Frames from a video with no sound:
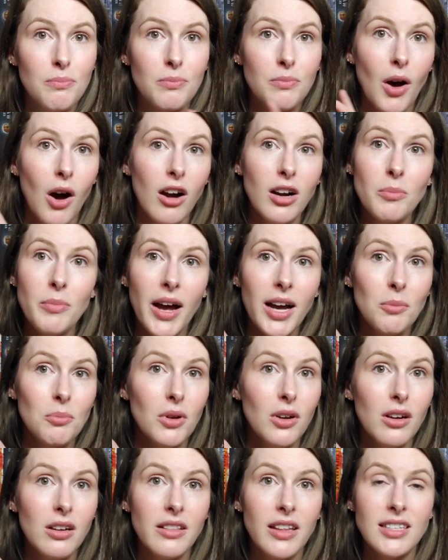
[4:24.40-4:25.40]
hardback
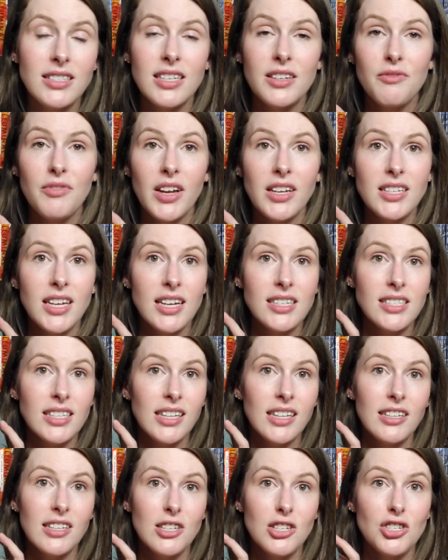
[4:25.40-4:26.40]
book that's in fantastic
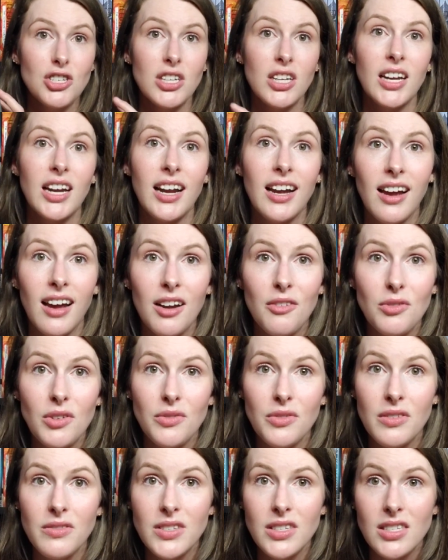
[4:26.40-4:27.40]
condition, and I got it for
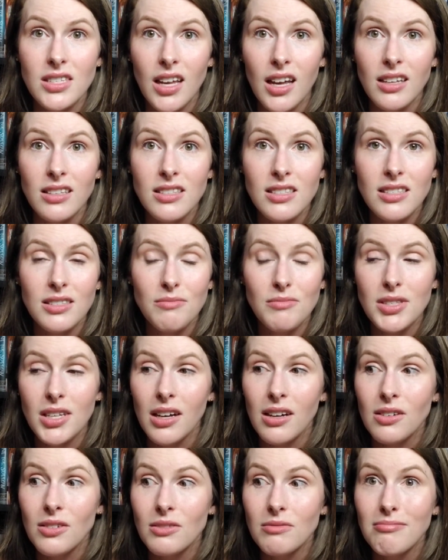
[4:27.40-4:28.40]
50 cents.
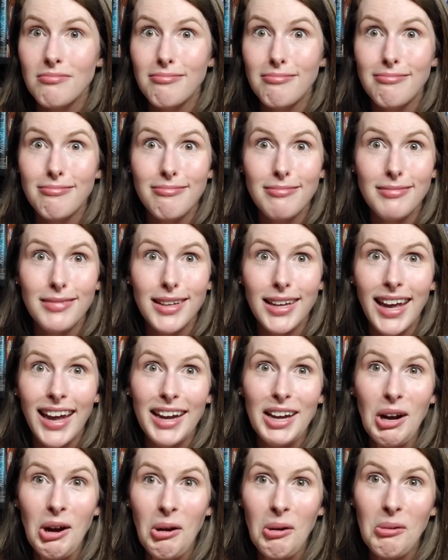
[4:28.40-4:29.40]
So you
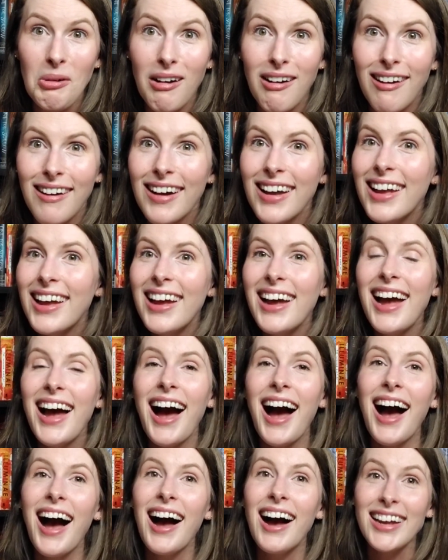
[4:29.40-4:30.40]
can't go wrong.
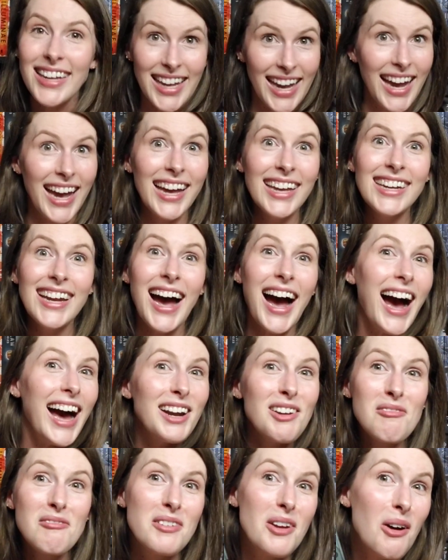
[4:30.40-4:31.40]
Again, I
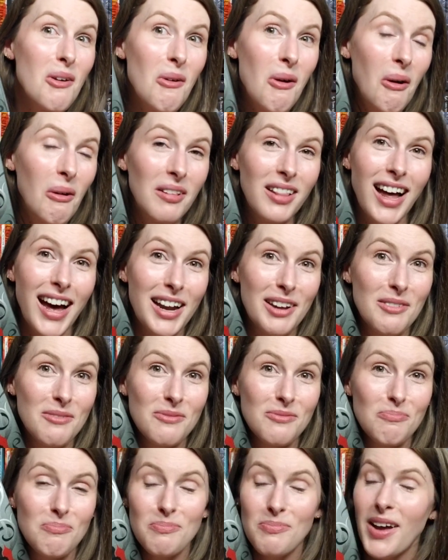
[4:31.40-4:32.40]
don't know a whole lot of
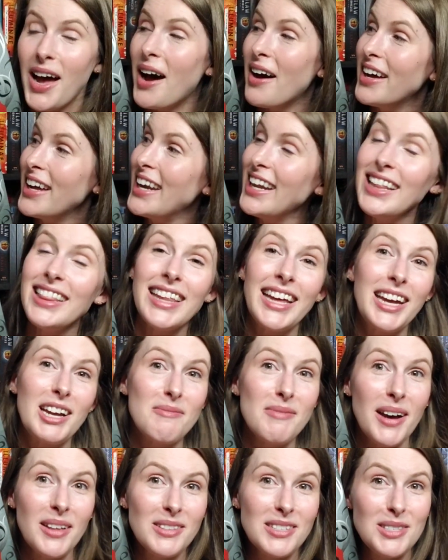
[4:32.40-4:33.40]
anything
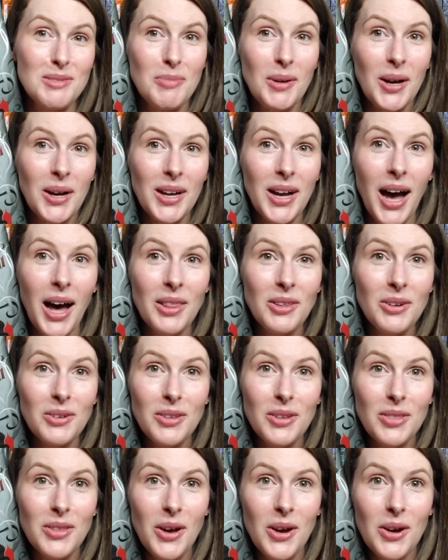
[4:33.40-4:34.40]
about this book other
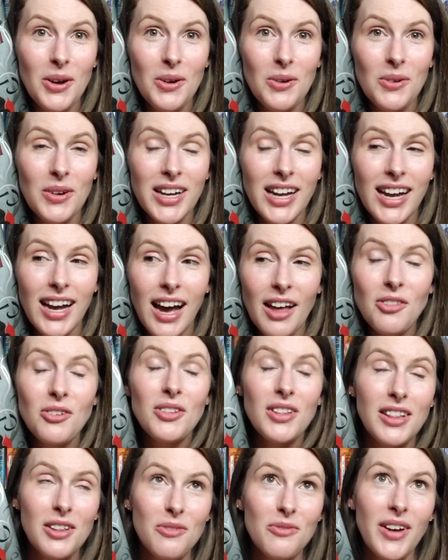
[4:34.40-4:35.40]
than
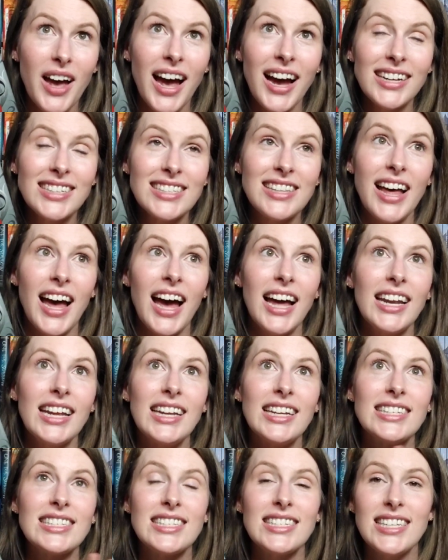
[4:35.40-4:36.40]
the fact that it
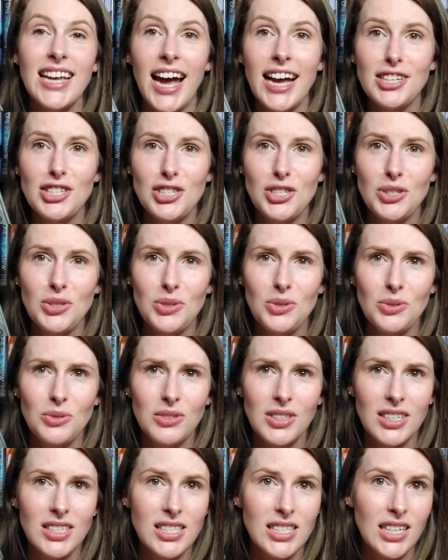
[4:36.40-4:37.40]
is attached to
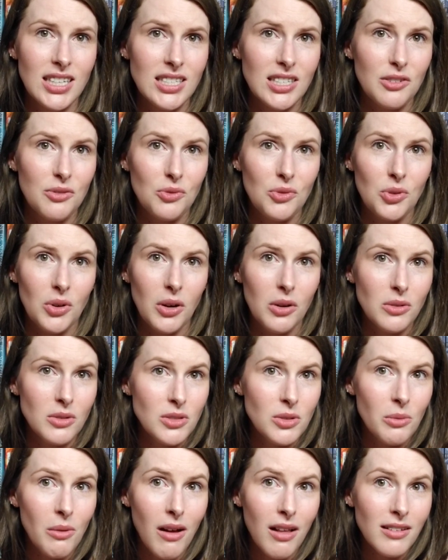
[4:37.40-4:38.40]
the Six of Crows
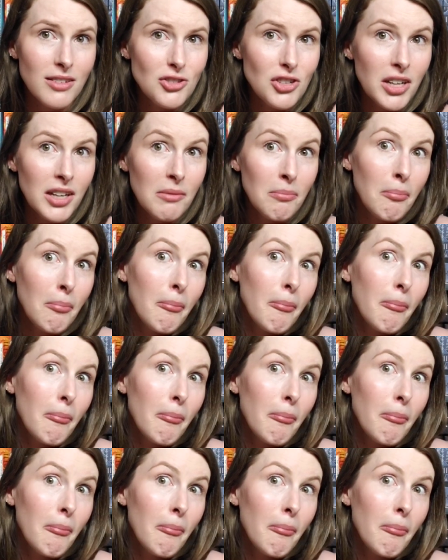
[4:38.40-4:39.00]
duology.